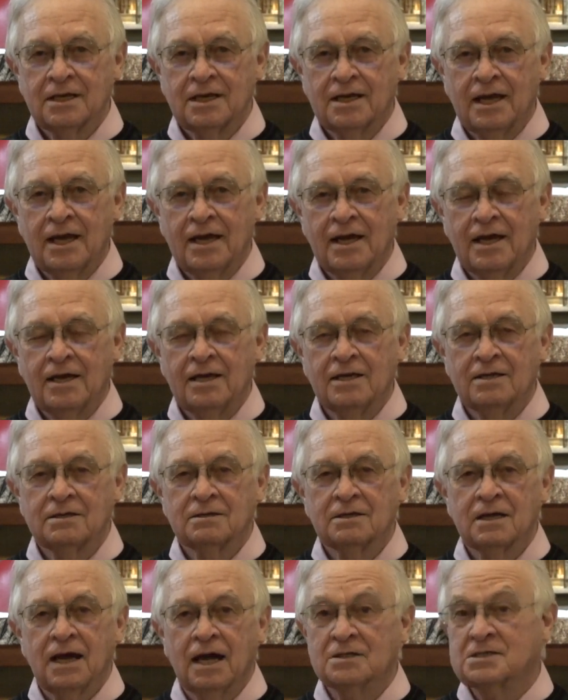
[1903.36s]
a,
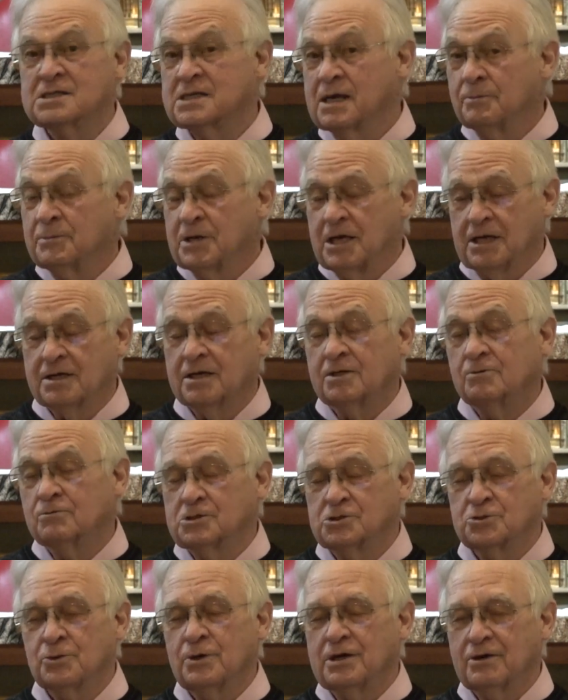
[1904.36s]
a subdeacon,
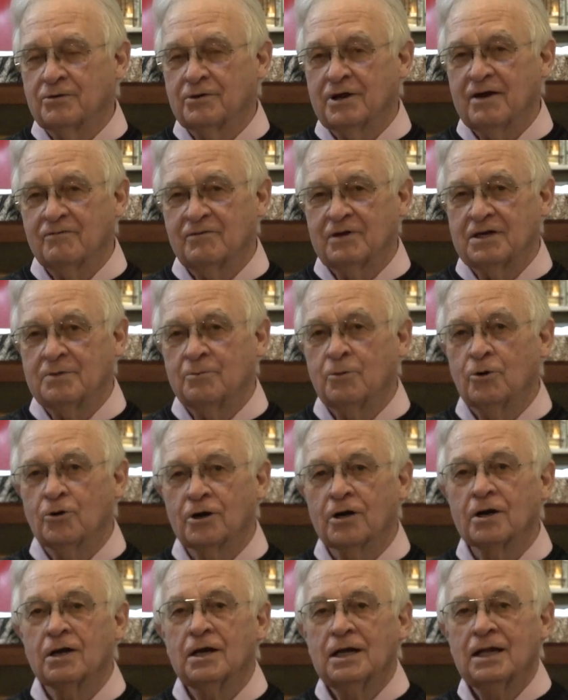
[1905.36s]
which we don't have anymore.